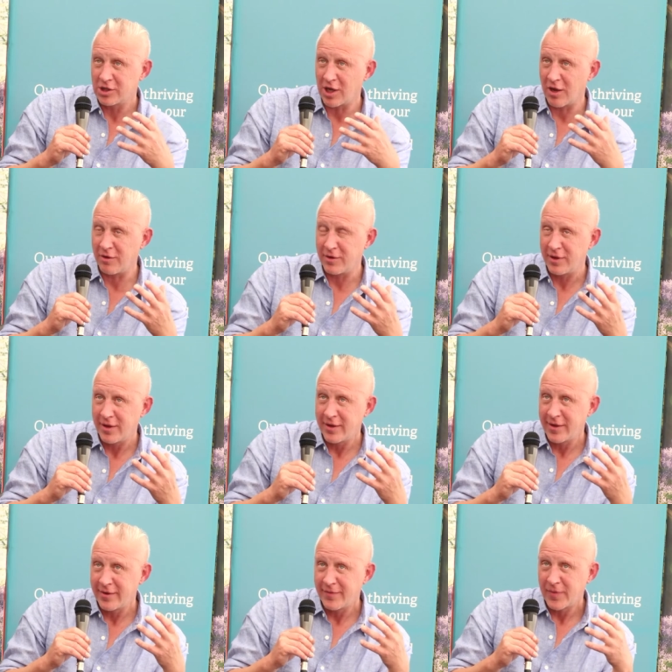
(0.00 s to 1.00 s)
so
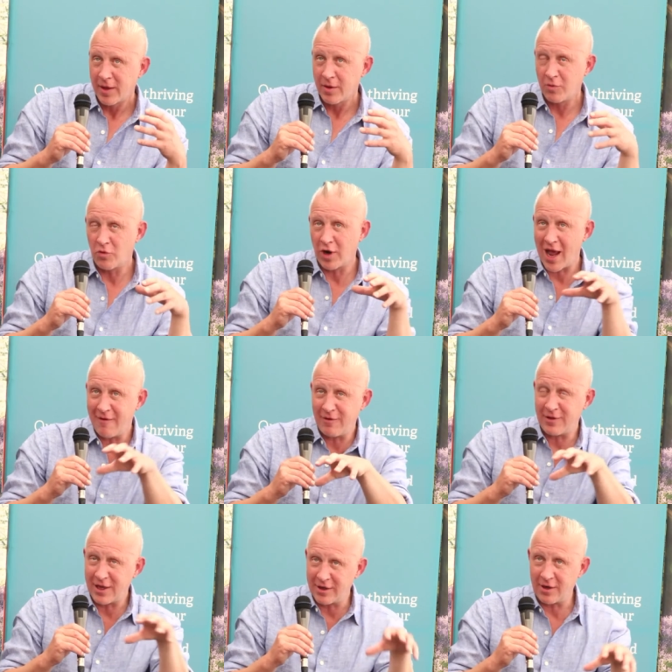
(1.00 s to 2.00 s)
what
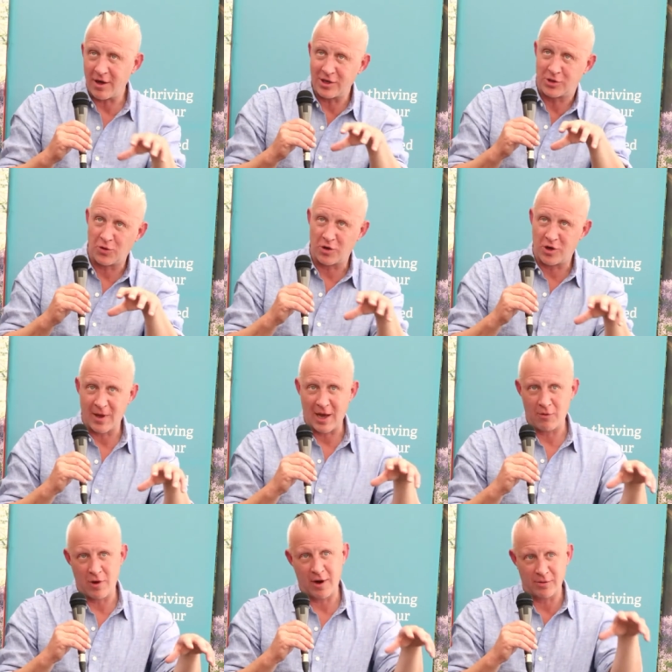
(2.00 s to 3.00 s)
everything that I talk
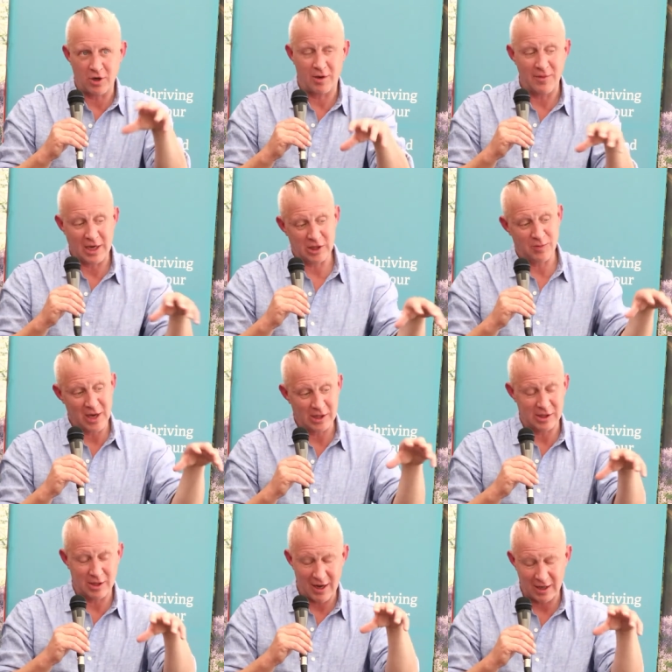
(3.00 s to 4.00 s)
about where I'm trying to make
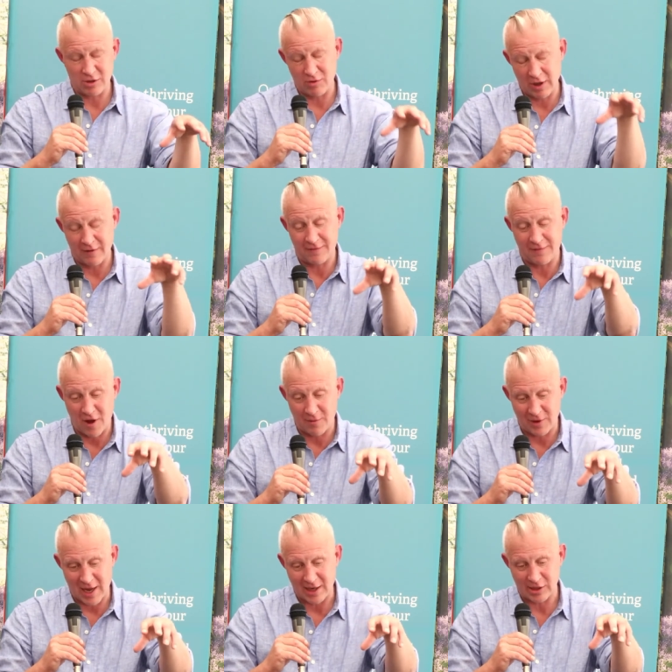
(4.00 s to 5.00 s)
space for nature in the farm
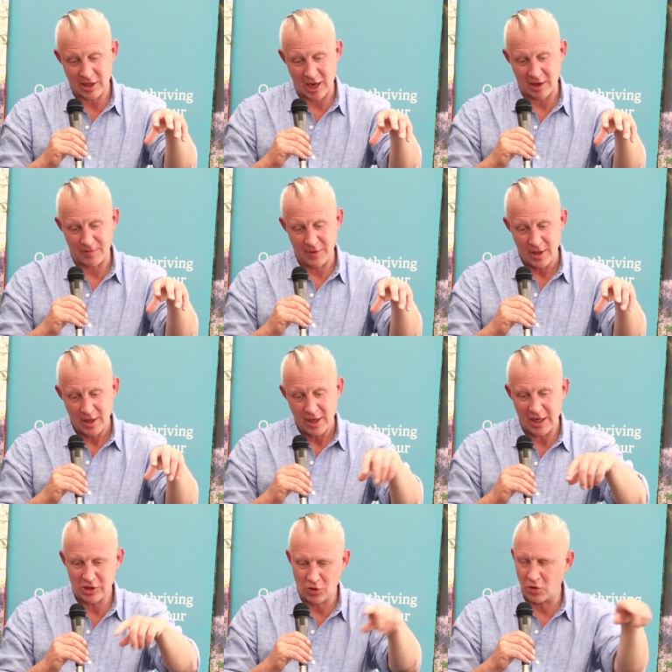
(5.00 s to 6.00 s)
landscape
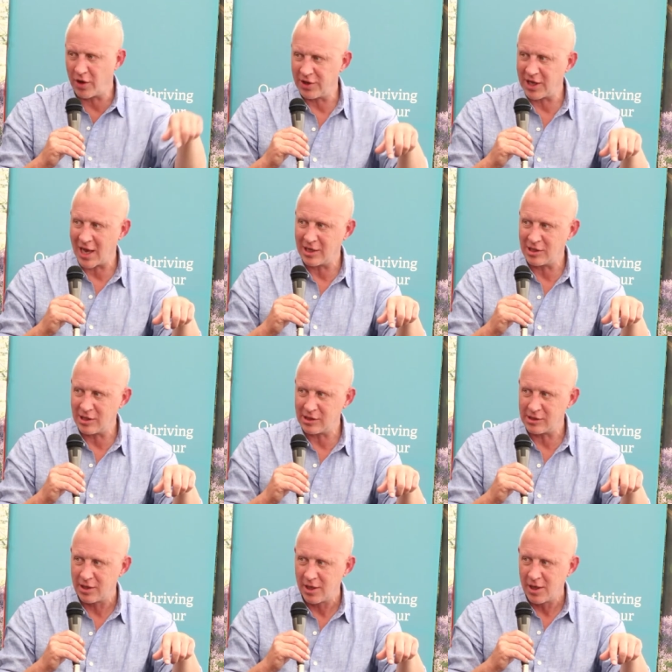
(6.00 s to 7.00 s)
is all on the
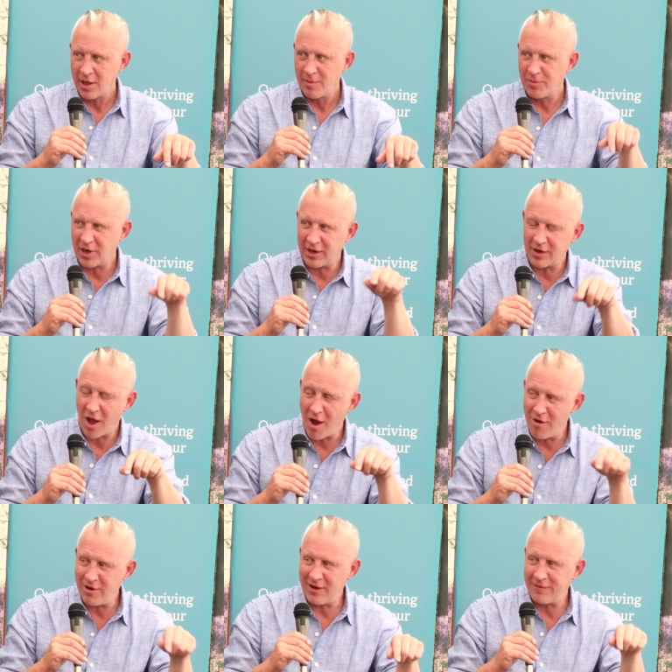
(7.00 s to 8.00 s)
edges. But it
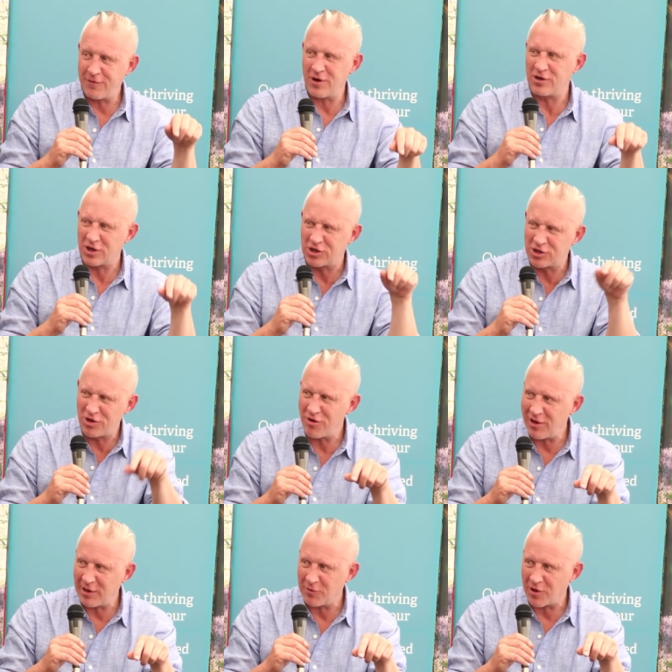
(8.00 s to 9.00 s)
only for it to
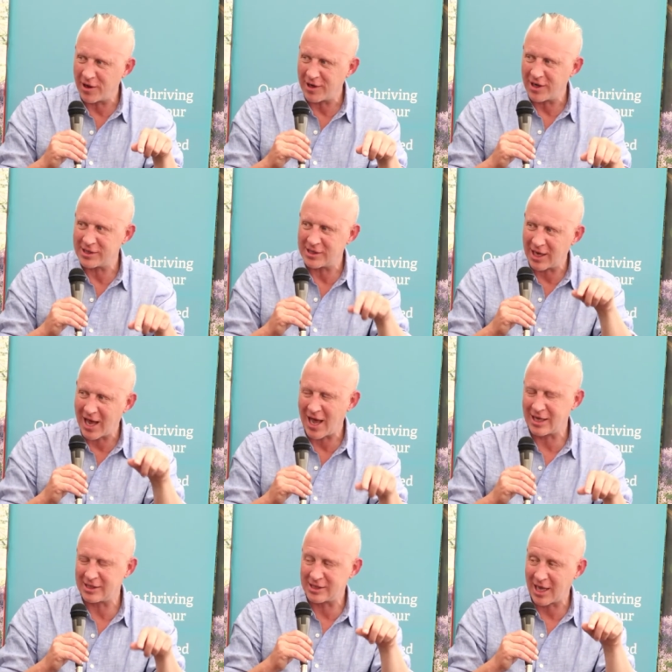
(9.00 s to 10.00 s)
truly work is it
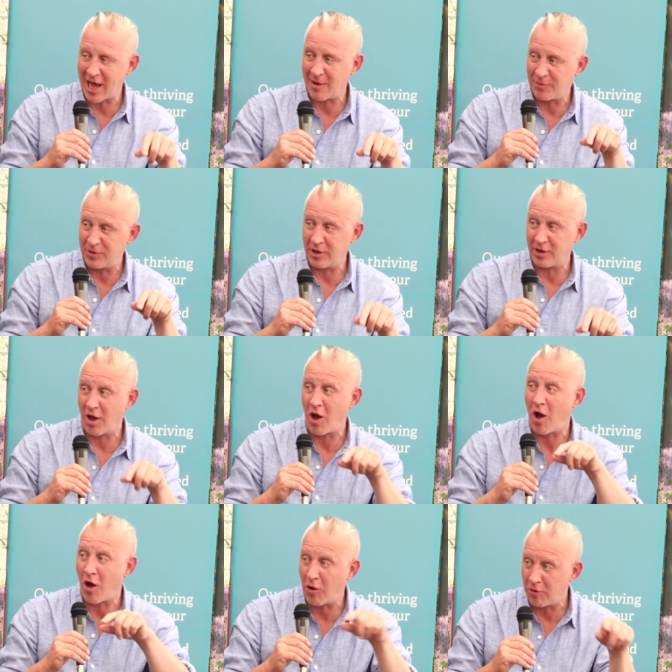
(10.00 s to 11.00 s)
has to happen at a
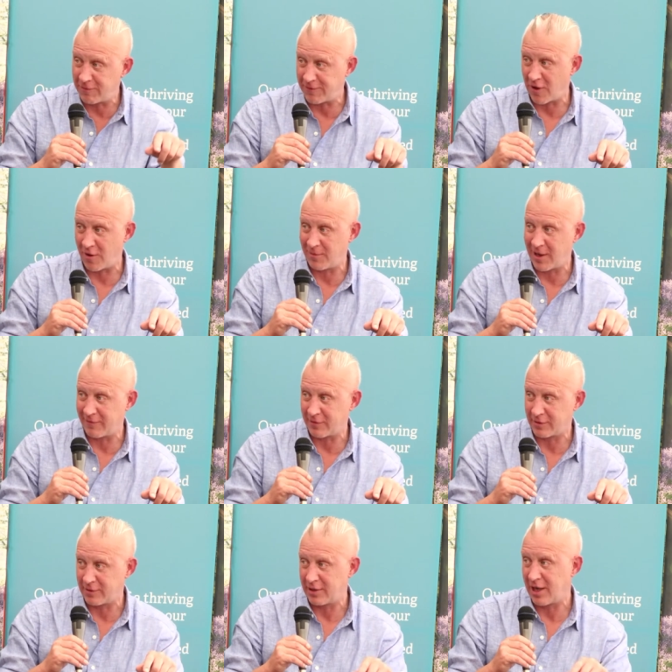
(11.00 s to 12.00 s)
whole farm
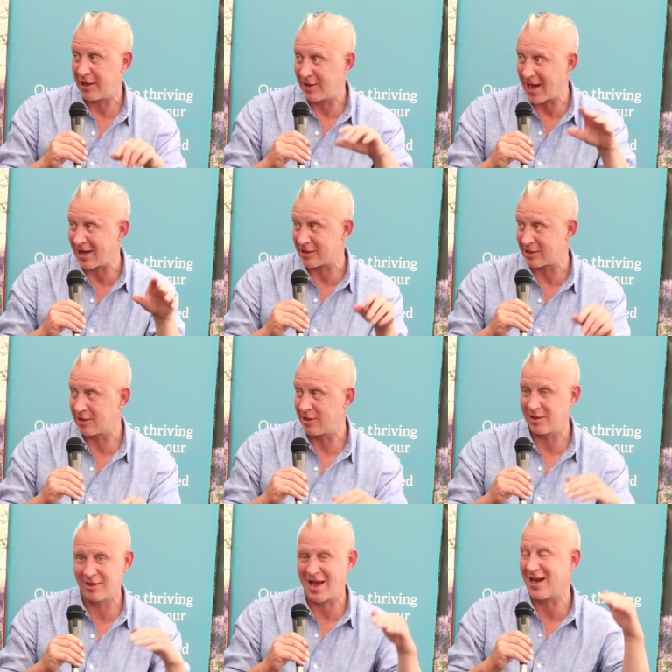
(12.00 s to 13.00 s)
level. And that's
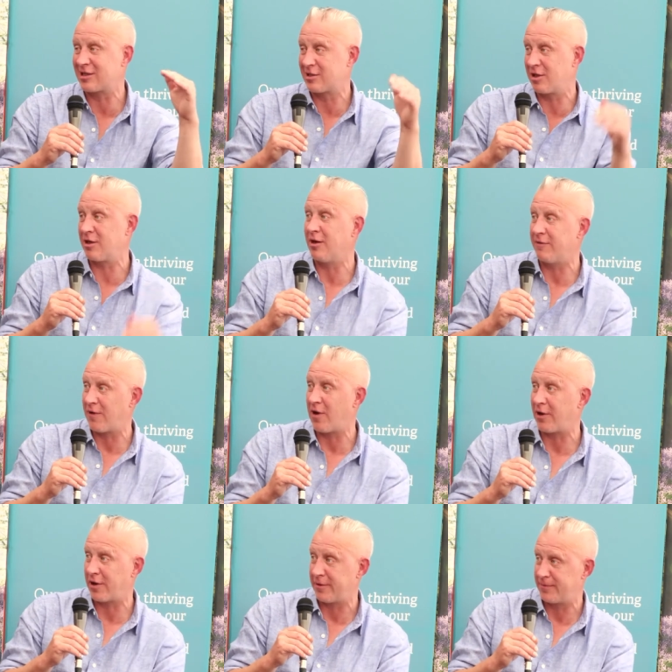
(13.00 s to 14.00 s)
the
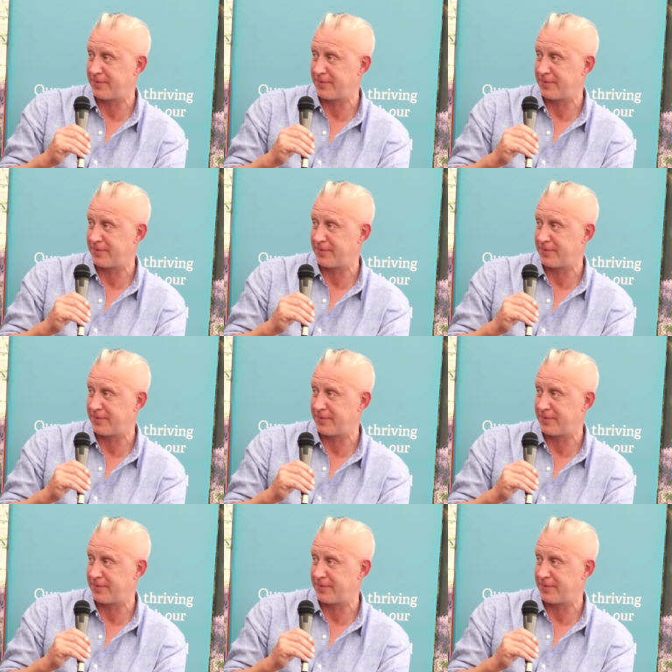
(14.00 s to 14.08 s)
nirvana.